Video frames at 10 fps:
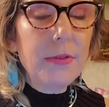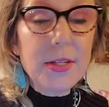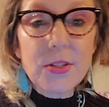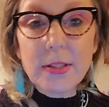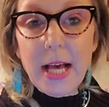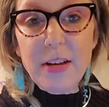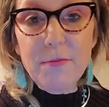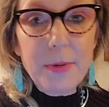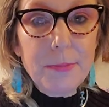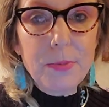it's a lot
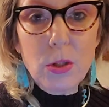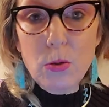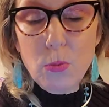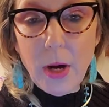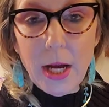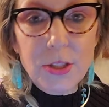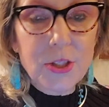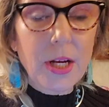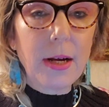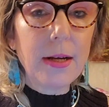of people who
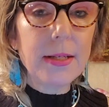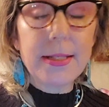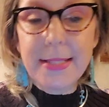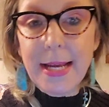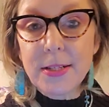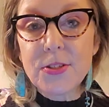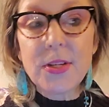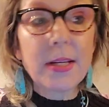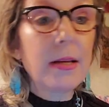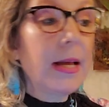watch uh,
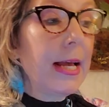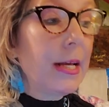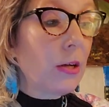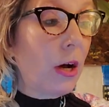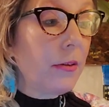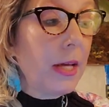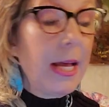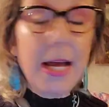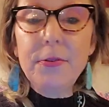dancing and all,